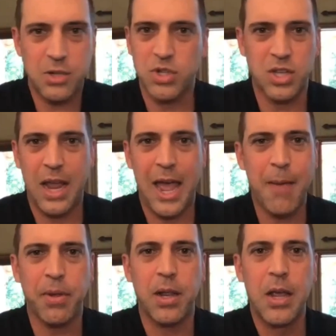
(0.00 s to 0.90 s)
what's going to
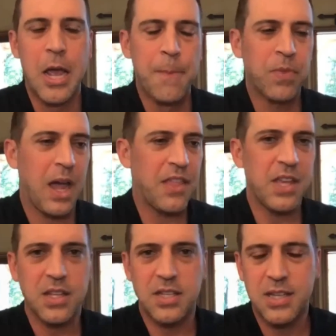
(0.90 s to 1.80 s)
happen. I
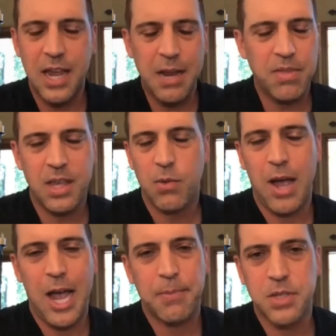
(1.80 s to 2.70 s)
think the same thing
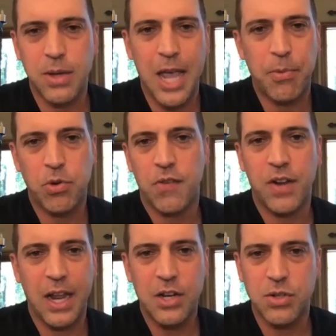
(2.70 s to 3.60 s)
will absolutely happen to a
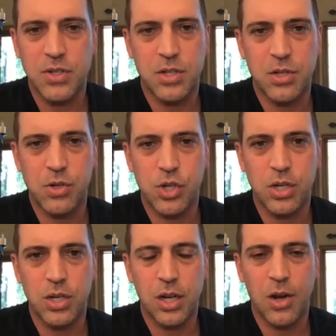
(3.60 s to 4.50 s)
financial
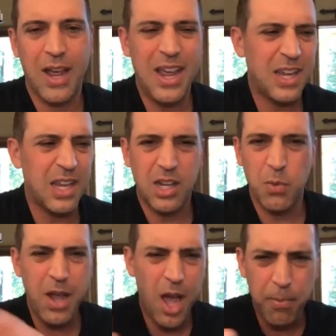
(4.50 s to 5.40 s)
institution. Hey, can
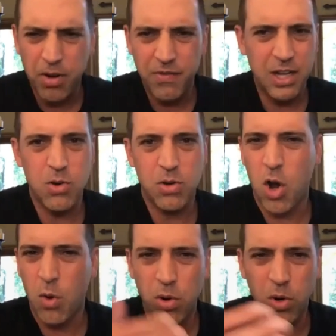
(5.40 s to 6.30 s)
we hop on a video
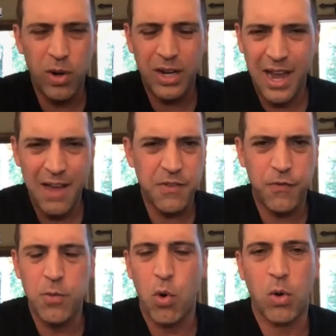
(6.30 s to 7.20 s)
call real quick? I have a
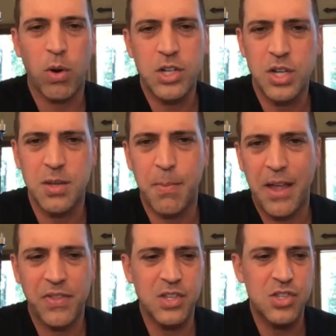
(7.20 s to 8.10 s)
few more questions
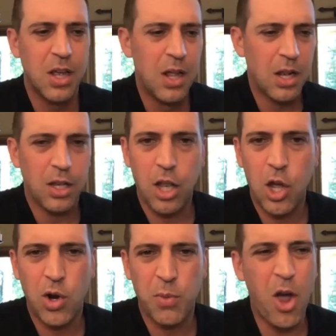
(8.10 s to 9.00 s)
about this
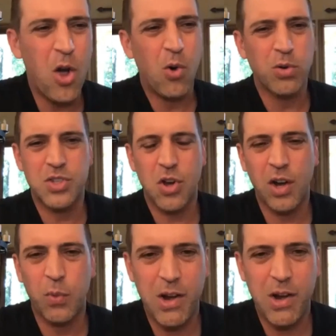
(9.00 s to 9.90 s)
loan. And, oh,
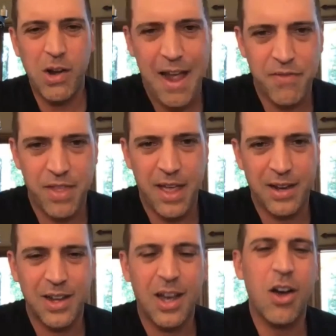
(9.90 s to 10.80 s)
sorry, we don't have that.
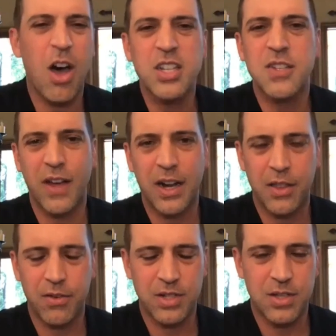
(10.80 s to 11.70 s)
Oh, I'll just find
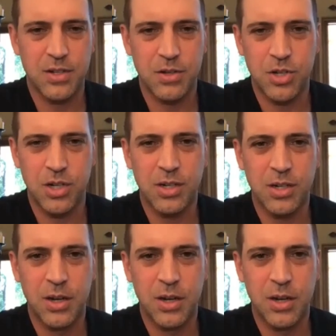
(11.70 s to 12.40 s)
another institution.